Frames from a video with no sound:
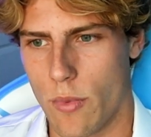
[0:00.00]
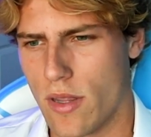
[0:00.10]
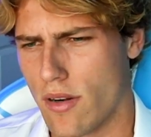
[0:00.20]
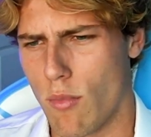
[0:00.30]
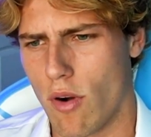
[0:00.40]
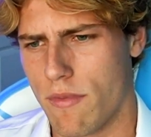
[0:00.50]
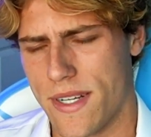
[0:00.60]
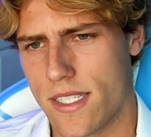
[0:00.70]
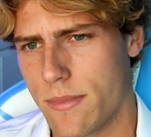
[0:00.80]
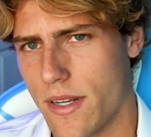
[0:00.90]
We learn more from
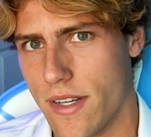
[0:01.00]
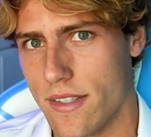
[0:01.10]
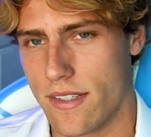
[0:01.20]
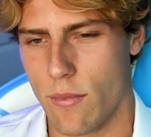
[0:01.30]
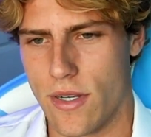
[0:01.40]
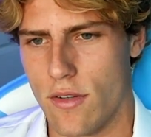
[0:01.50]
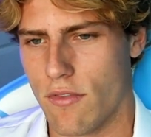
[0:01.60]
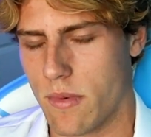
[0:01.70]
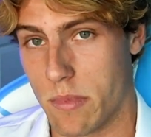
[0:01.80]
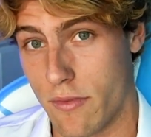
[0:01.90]
experience than we do from a